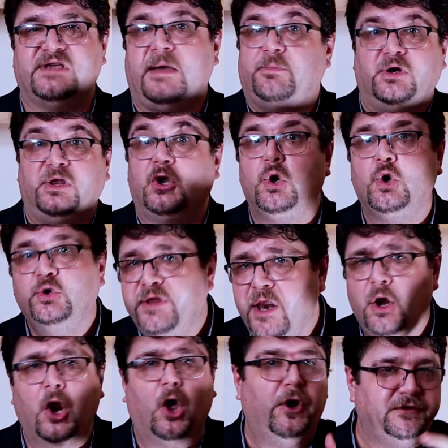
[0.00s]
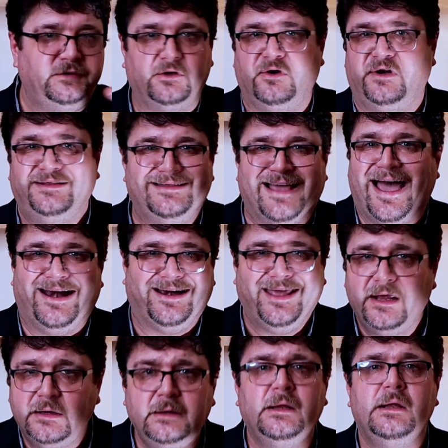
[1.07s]
example, it couldn't loiter on a
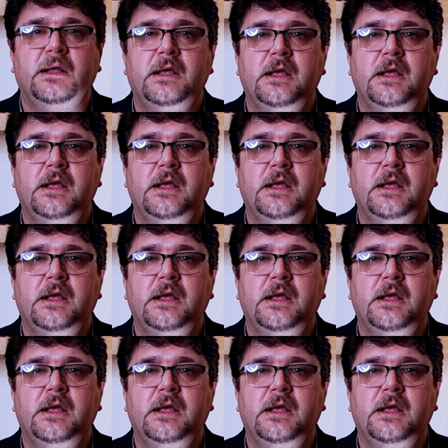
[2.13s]
target,